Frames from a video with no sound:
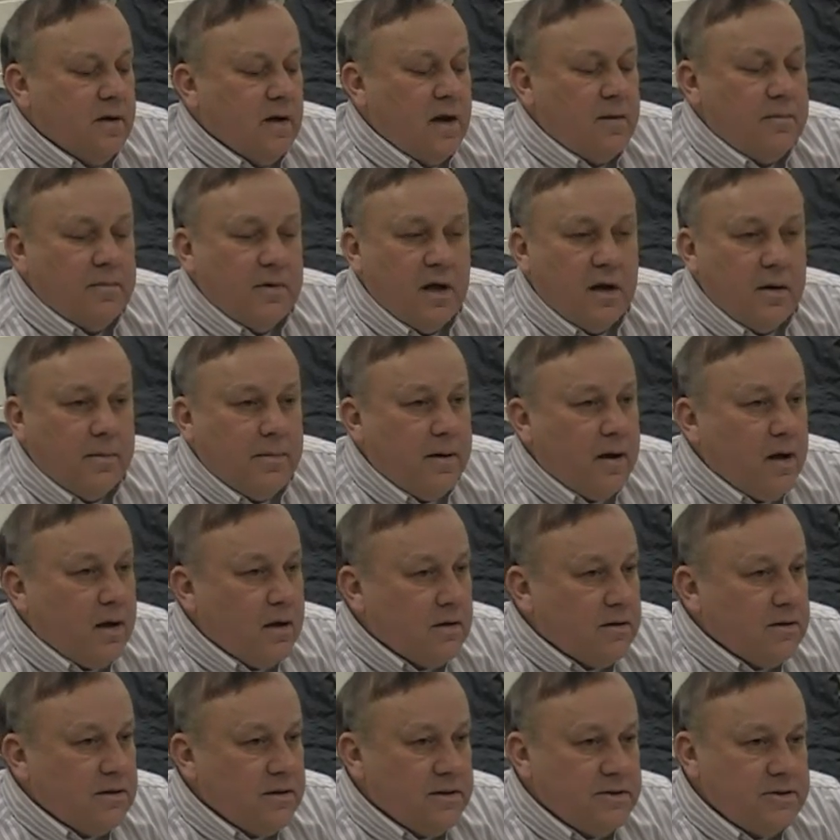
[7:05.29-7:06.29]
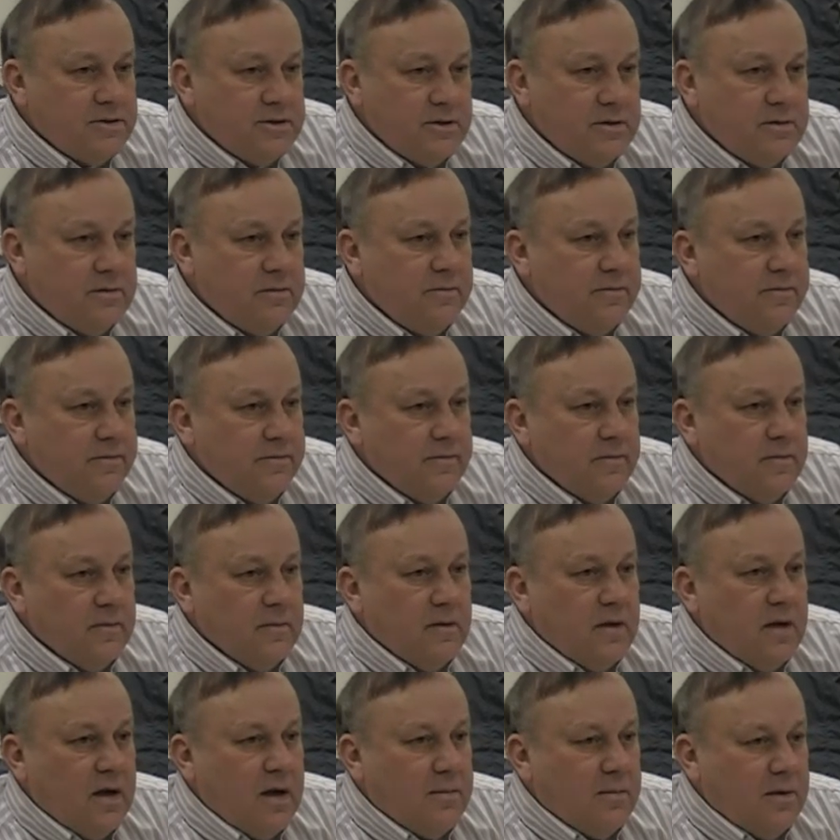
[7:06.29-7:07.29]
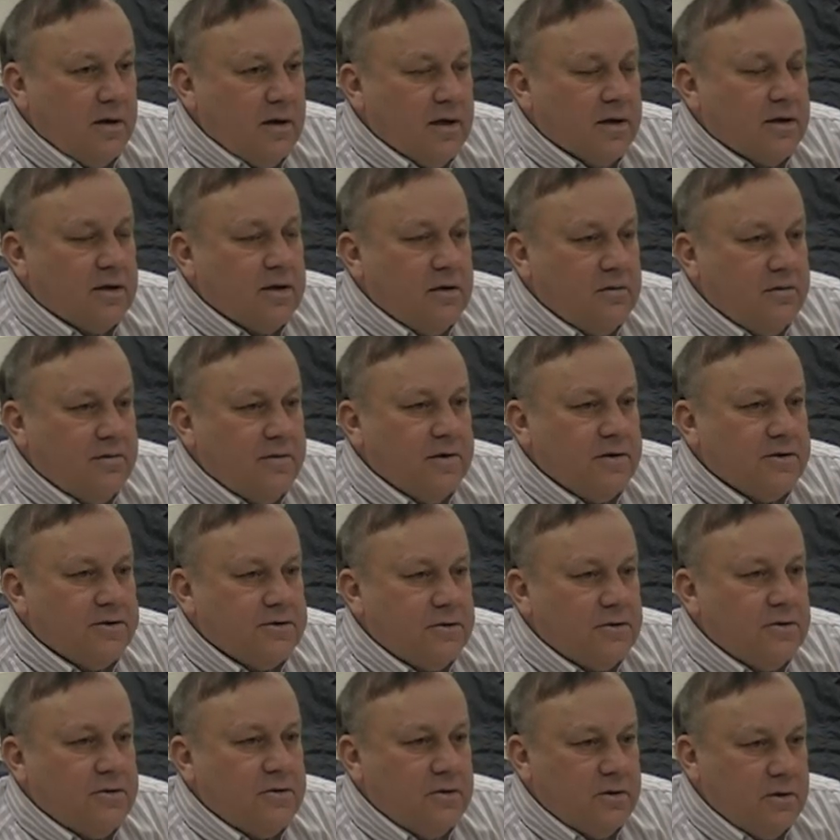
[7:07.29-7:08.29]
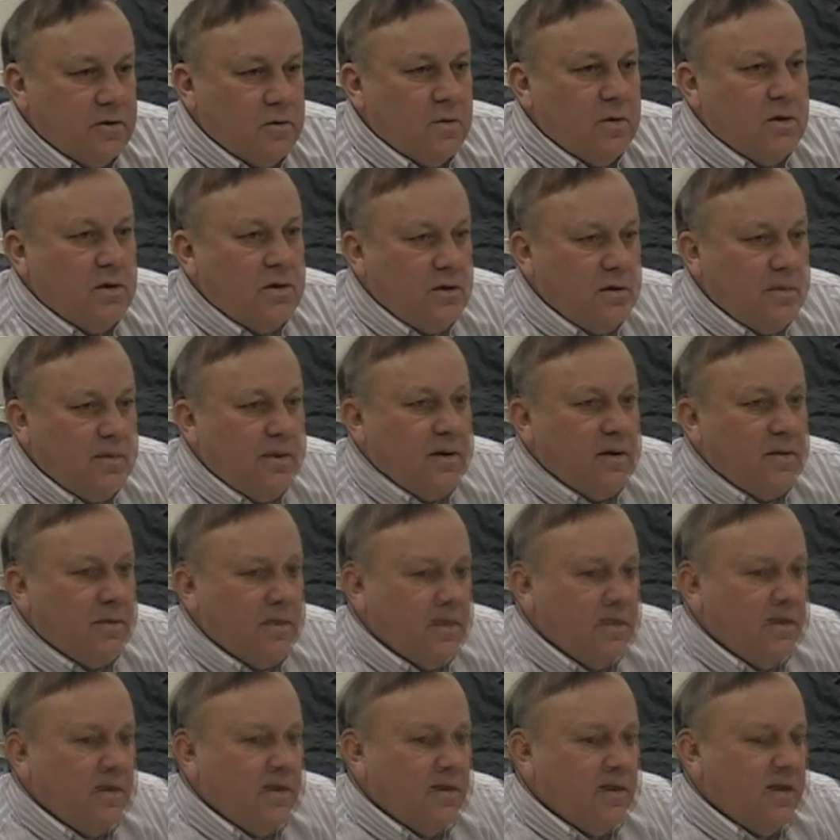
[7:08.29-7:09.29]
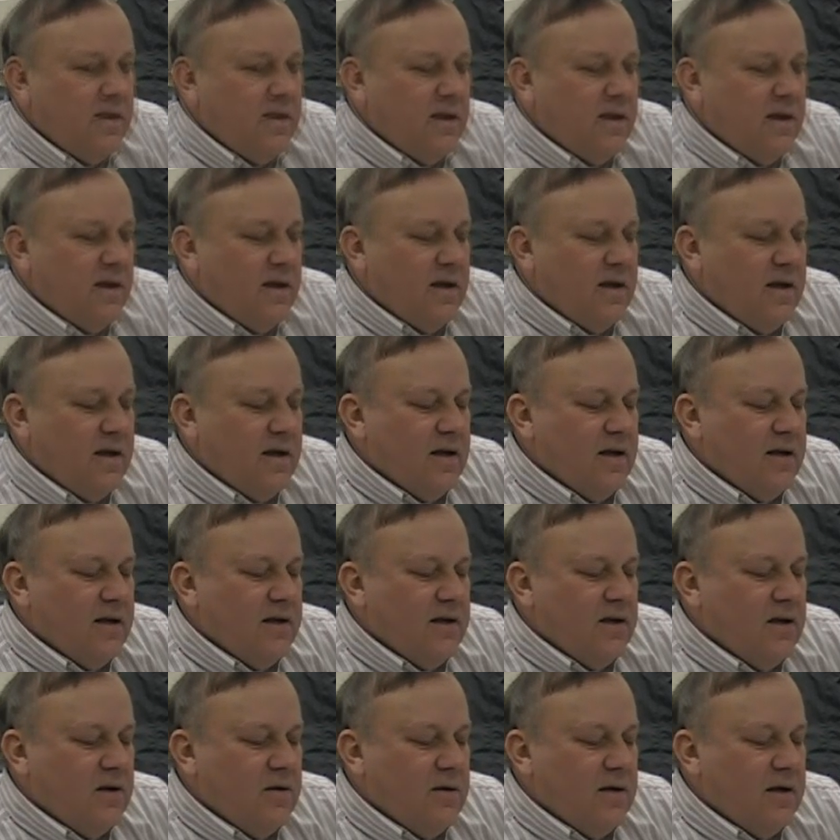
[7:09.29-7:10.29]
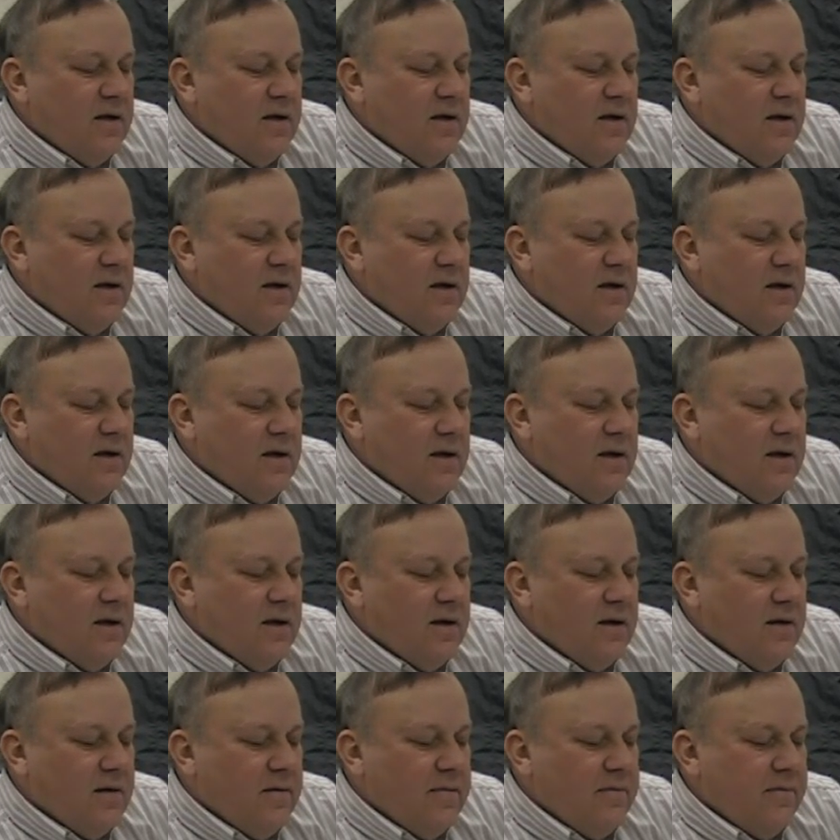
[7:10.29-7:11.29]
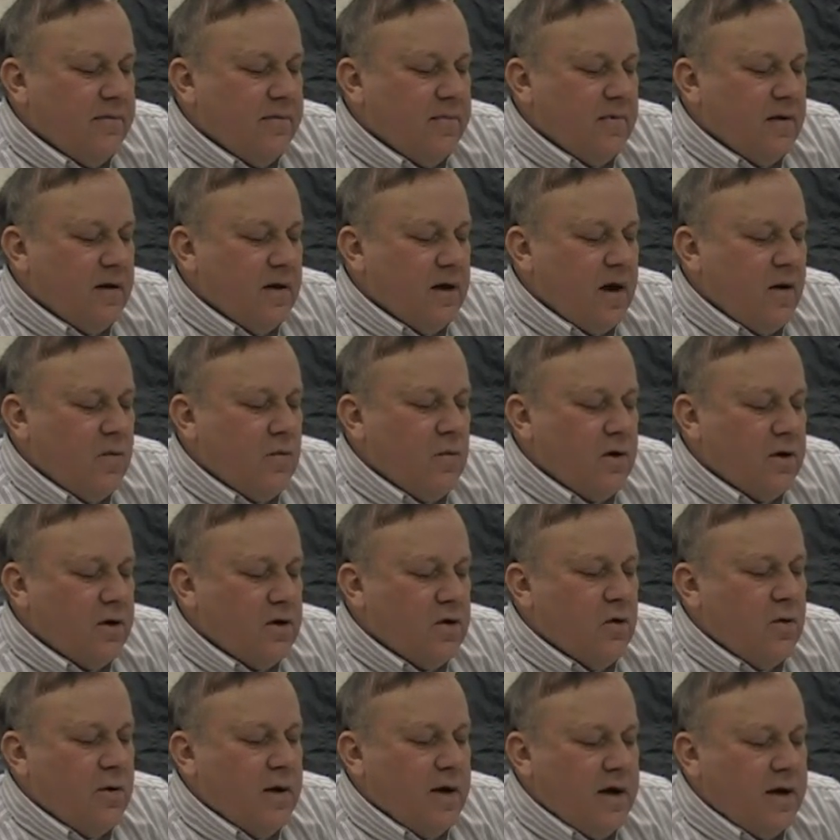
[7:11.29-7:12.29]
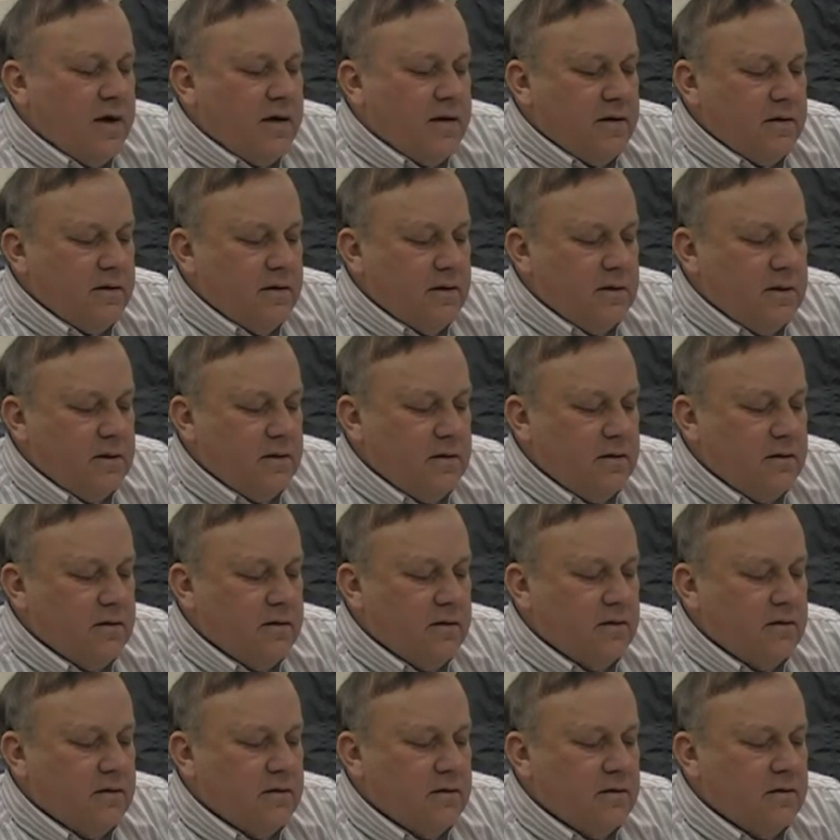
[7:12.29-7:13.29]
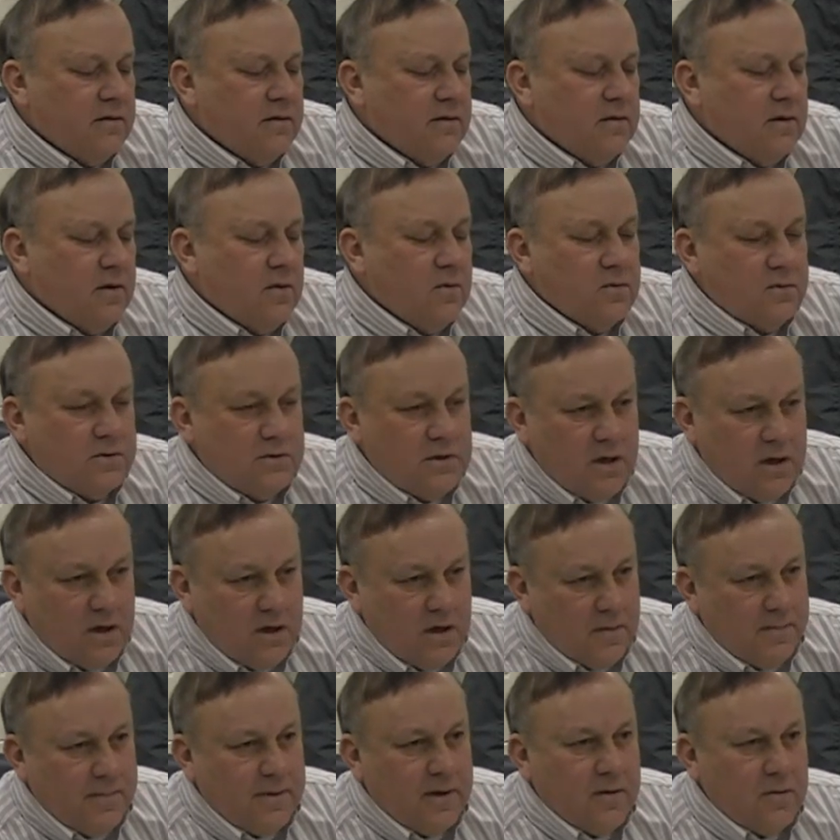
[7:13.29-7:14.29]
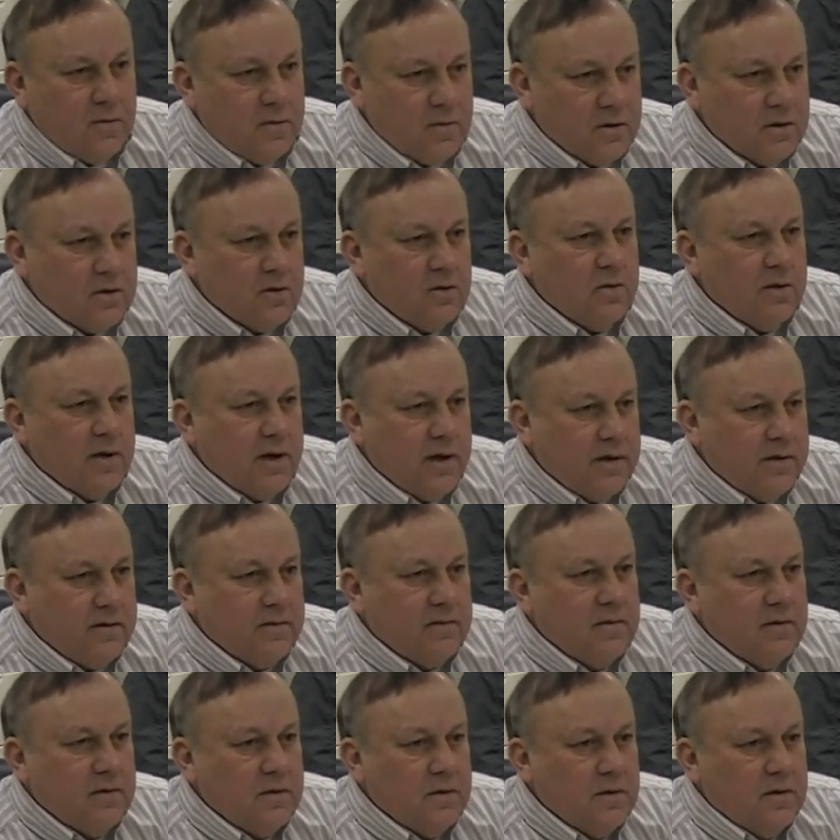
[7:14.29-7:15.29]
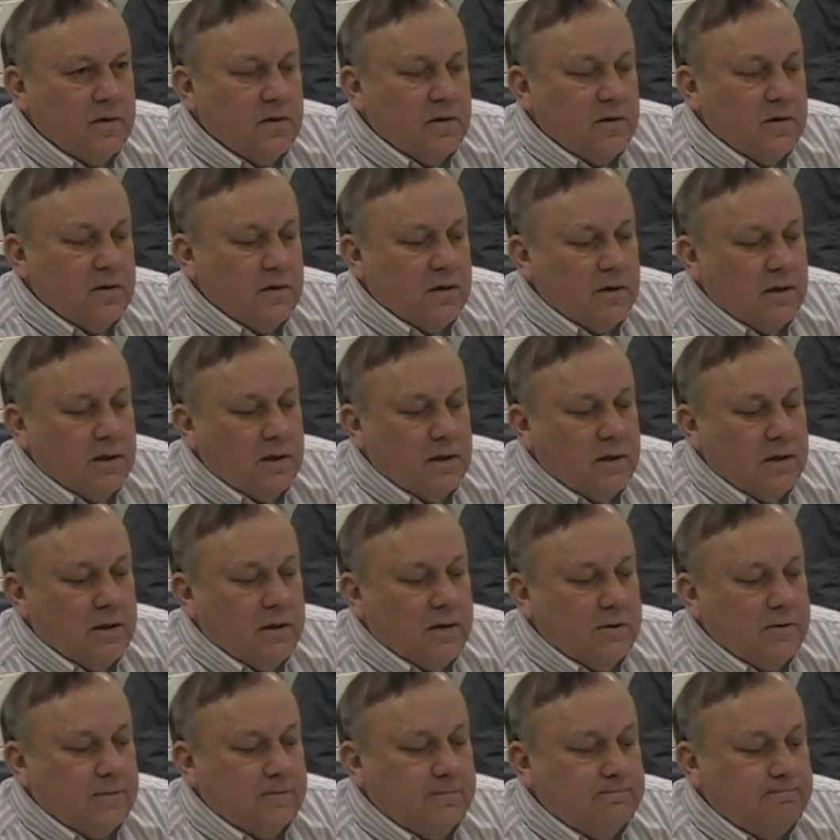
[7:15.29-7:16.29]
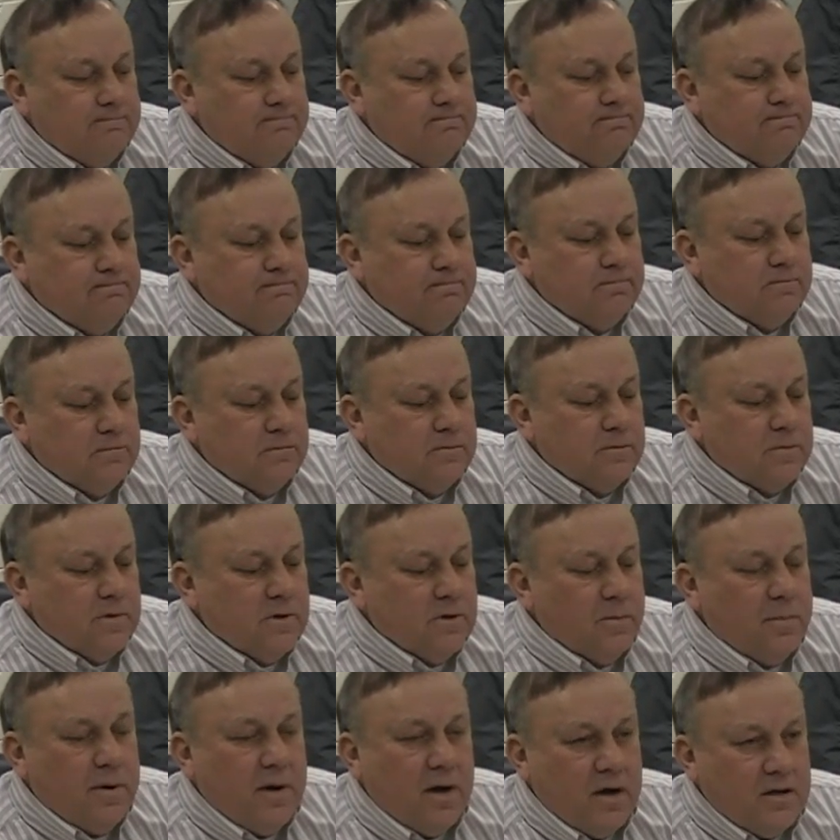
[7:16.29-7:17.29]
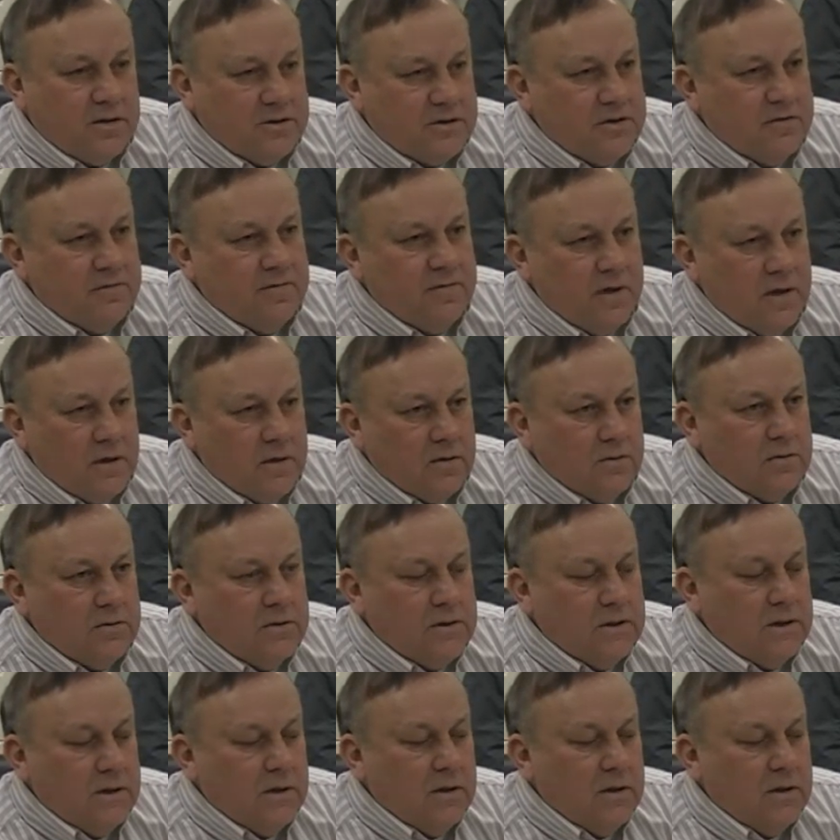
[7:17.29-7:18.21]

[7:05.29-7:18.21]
I'm not a politician. I'm an elected official doing the will of people. I want to go out on top. I want to go out on a positive note.